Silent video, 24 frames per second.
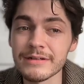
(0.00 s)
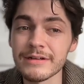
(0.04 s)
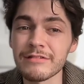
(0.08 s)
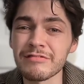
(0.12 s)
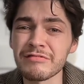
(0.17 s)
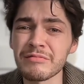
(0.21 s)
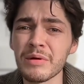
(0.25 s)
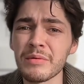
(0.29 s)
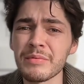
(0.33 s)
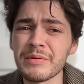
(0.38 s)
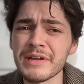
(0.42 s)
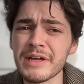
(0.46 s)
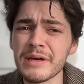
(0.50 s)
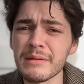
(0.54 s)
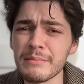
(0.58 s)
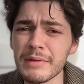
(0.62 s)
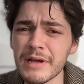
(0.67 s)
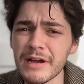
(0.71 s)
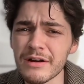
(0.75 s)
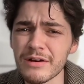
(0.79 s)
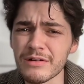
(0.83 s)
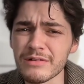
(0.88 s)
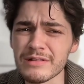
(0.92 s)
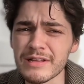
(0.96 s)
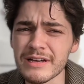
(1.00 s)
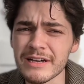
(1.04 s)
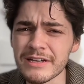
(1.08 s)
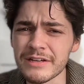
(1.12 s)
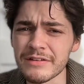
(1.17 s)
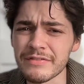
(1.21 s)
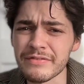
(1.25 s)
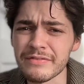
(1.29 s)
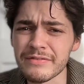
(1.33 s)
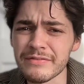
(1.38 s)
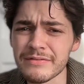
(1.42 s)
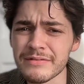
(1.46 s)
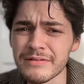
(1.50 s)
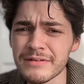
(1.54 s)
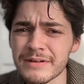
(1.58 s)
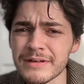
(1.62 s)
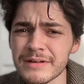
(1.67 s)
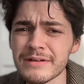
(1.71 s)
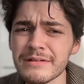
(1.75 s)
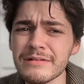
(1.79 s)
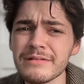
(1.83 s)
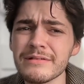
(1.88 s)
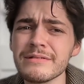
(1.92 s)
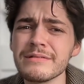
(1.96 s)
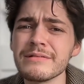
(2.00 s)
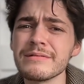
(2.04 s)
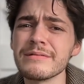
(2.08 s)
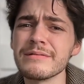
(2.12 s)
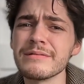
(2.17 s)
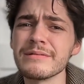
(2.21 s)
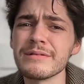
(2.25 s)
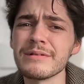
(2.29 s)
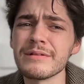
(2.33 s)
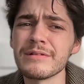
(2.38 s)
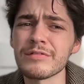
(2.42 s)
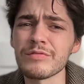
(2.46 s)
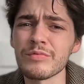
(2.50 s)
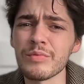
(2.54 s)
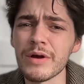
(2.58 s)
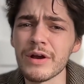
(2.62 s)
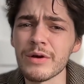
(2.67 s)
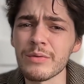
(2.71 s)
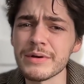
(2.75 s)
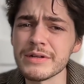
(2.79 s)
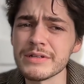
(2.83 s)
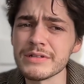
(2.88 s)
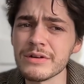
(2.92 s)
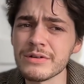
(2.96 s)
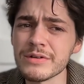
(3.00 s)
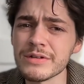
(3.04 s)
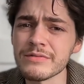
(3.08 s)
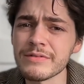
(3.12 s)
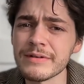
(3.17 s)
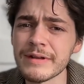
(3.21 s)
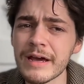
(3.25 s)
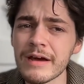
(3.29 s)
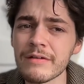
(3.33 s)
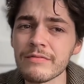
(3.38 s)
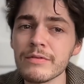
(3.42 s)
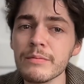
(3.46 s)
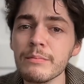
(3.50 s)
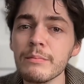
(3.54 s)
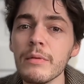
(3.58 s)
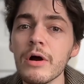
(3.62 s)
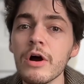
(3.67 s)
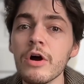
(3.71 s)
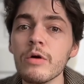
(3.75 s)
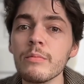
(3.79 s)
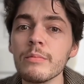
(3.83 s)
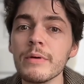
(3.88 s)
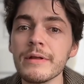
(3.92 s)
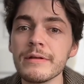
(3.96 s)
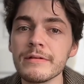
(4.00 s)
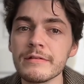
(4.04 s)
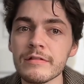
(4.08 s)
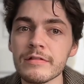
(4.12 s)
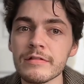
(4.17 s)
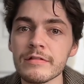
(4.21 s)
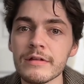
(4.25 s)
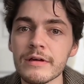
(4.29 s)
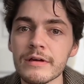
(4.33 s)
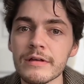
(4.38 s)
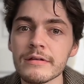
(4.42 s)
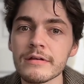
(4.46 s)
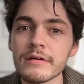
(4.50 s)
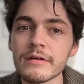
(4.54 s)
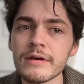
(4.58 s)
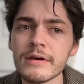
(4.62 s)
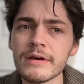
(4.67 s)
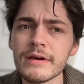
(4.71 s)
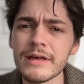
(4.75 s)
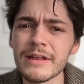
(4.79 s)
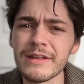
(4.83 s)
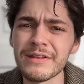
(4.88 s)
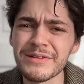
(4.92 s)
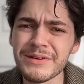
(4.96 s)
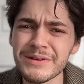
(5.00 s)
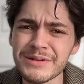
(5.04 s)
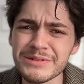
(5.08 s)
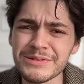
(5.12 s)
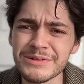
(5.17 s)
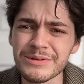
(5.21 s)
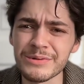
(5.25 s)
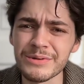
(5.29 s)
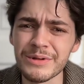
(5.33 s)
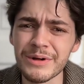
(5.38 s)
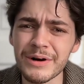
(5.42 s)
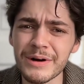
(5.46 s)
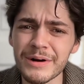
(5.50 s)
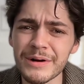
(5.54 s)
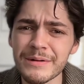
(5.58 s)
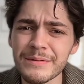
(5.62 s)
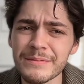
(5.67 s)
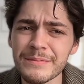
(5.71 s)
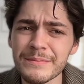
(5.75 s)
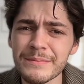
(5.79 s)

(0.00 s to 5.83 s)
is where we get bare life, is where we don't even have the moment to sit and think too long,